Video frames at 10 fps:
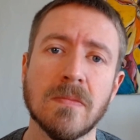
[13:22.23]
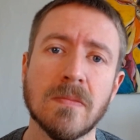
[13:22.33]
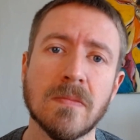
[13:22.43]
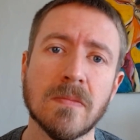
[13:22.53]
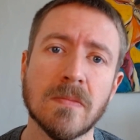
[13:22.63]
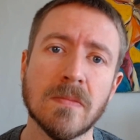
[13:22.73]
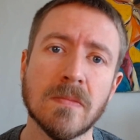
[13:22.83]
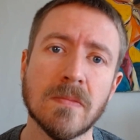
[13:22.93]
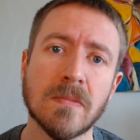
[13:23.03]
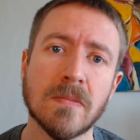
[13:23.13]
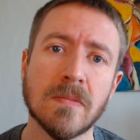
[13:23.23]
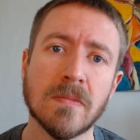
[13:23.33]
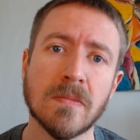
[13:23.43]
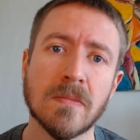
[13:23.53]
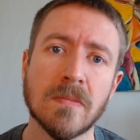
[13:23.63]

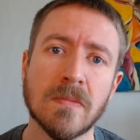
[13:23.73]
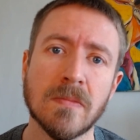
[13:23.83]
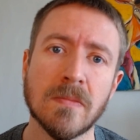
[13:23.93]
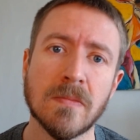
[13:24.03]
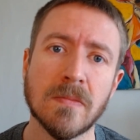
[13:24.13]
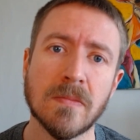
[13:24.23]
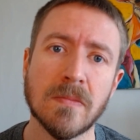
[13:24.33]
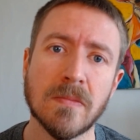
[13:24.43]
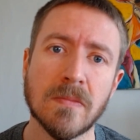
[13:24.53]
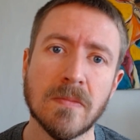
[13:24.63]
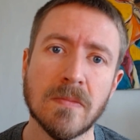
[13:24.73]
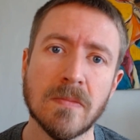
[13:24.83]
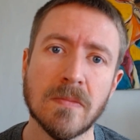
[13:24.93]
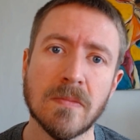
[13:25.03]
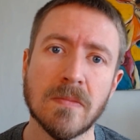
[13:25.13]

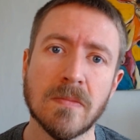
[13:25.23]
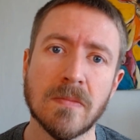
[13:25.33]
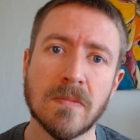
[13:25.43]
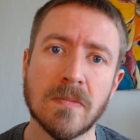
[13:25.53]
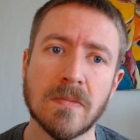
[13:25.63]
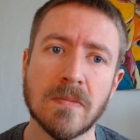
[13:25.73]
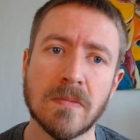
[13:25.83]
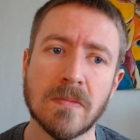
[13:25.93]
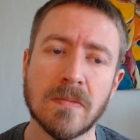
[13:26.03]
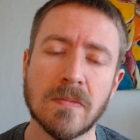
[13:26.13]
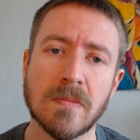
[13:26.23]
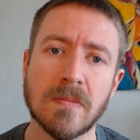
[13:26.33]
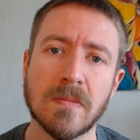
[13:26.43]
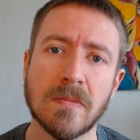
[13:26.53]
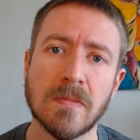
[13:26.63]

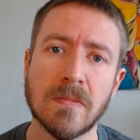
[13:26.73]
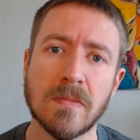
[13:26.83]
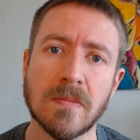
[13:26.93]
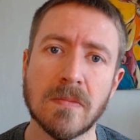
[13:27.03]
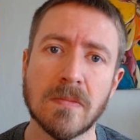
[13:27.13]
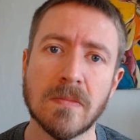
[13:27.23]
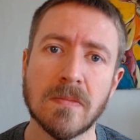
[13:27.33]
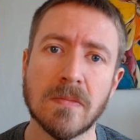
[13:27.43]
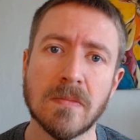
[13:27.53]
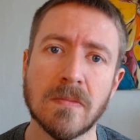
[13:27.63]
No words are spoken by the person on screen.